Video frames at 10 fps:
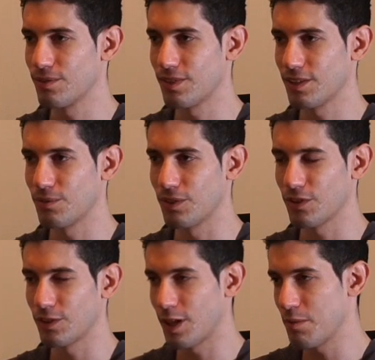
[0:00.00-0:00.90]
Like we're
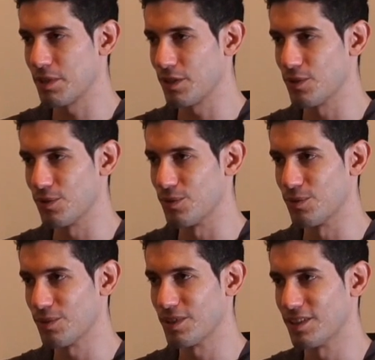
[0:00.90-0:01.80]
not grabbing you
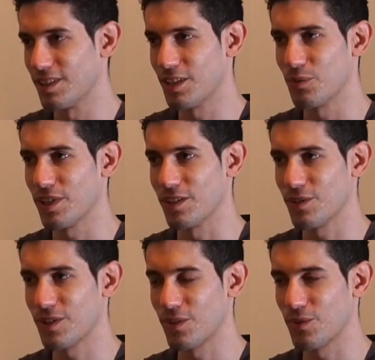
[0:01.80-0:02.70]
in, in any way. You
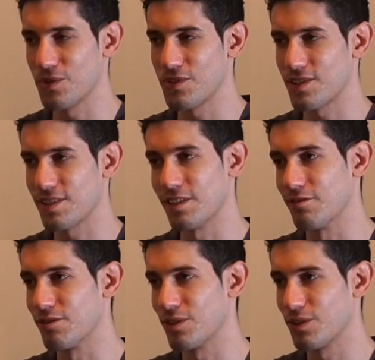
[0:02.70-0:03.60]
can always just leave.
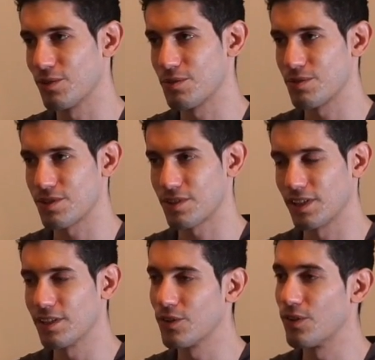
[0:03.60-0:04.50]
You can always just
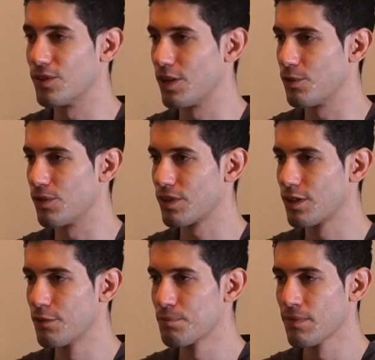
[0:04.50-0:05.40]
create your own network.
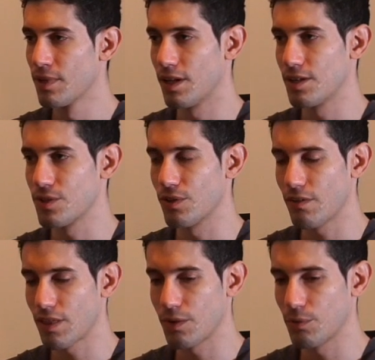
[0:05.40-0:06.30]
Right? So
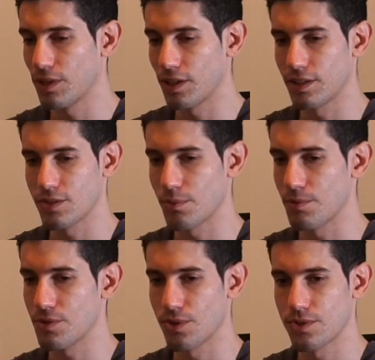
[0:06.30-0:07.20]
everything we create is
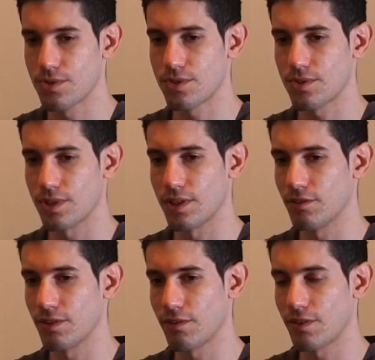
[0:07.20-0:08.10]
open source.
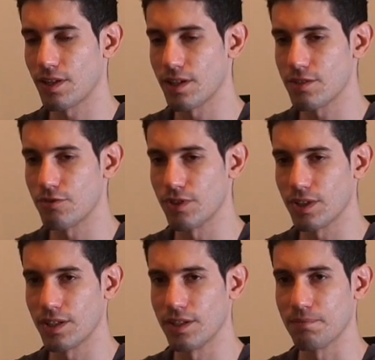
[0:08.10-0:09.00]
Uh, everything is
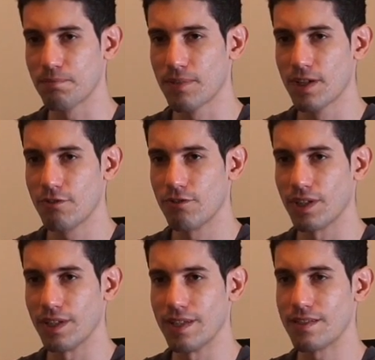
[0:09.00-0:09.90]
very
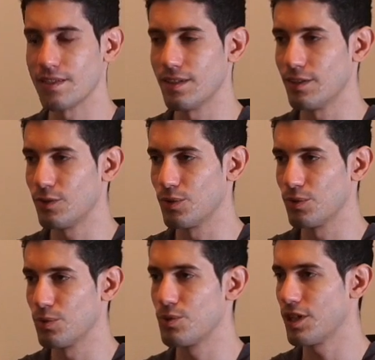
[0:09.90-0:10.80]
very easy to,
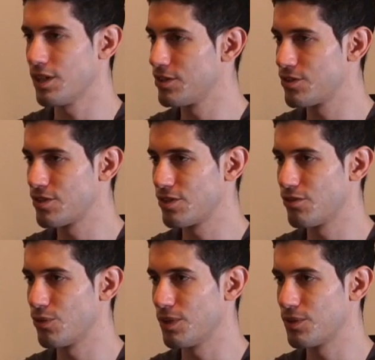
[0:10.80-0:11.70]
to change if
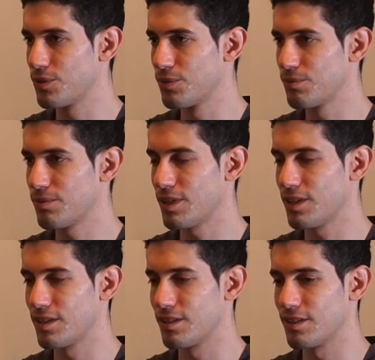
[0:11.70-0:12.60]
you want to,
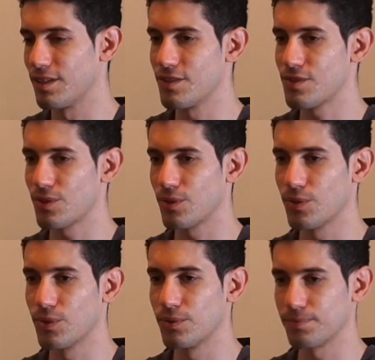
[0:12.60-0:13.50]
and and
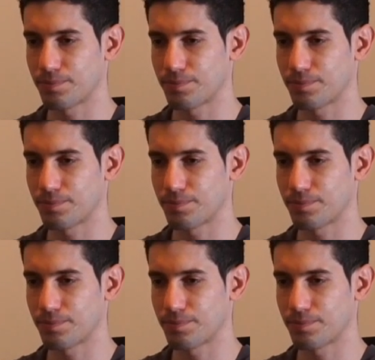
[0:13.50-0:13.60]
so.